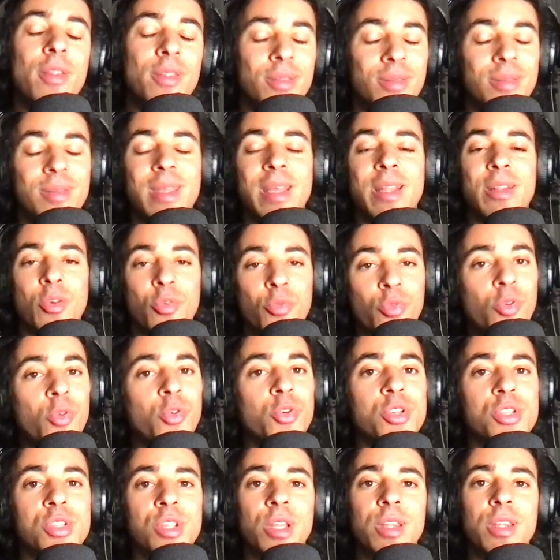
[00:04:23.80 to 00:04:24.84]
that of
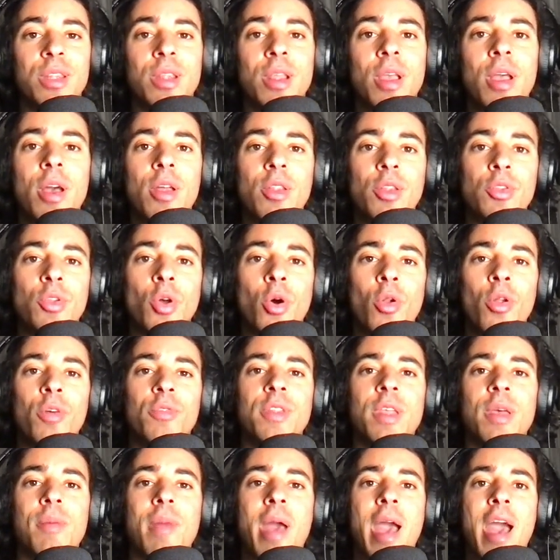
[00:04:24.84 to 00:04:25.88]
course not not all of
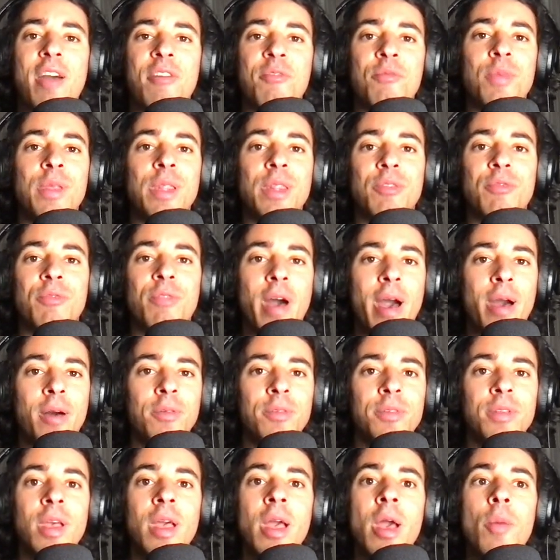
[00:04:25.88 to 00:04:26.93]
them have been
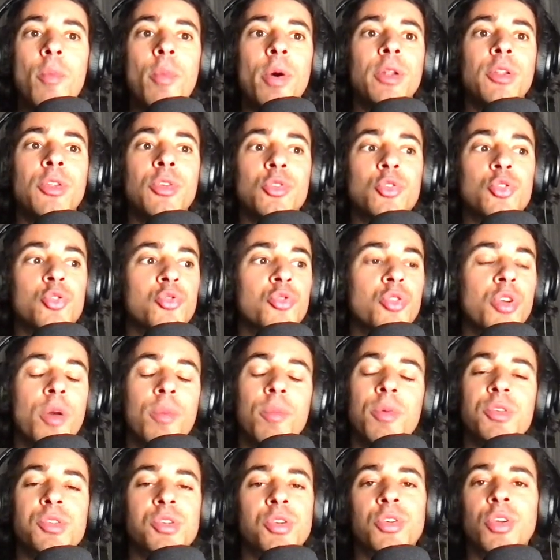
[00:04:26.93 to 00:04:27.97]
found but the true
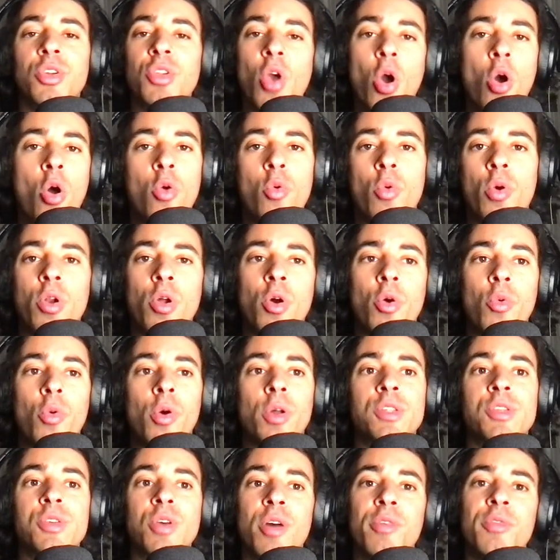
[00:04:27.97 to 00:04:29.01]
combos are not R1
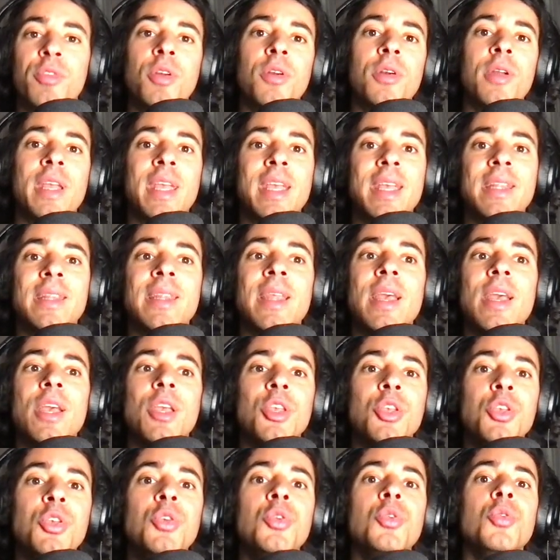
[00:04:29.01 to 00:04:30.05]
R1 so after a hit
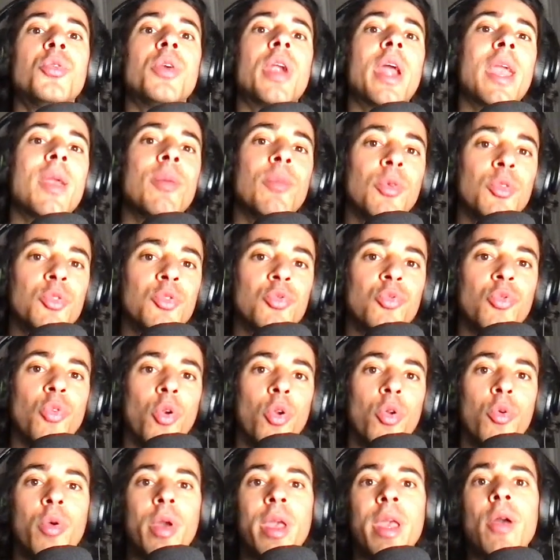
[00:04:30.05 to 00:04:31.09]
you're able to
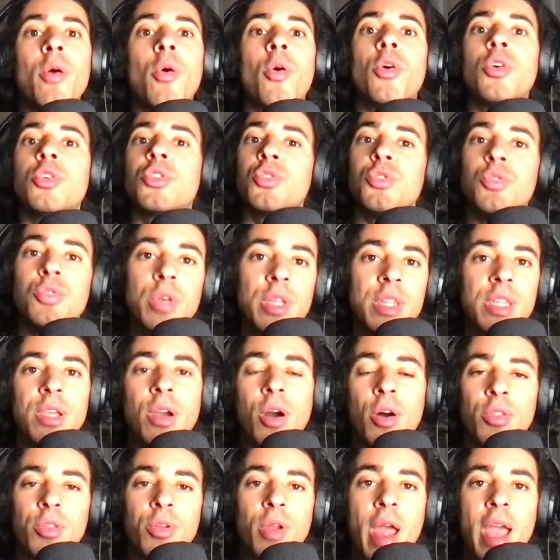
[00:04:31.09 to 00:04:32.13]
roll away or to do any
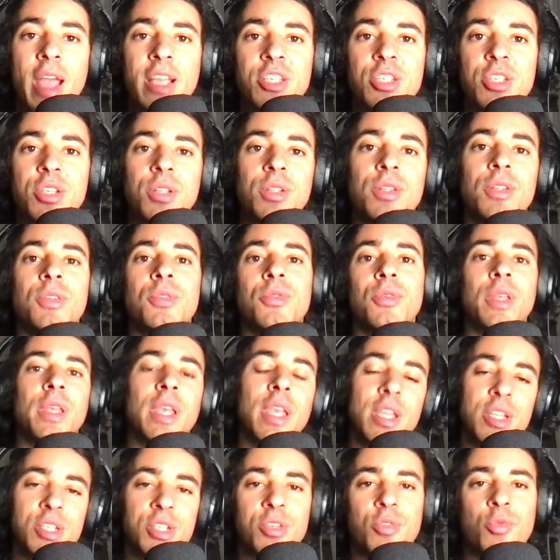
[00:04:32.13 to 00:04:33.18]
other action to
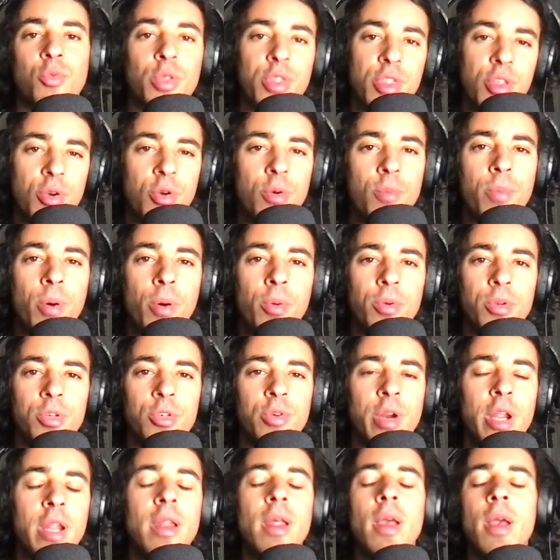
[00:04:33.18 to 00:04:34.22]
engage with your opponent
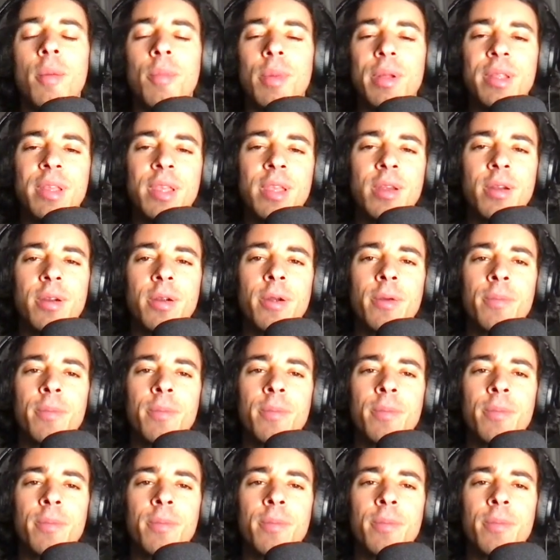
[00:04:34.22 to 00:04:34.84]
right but here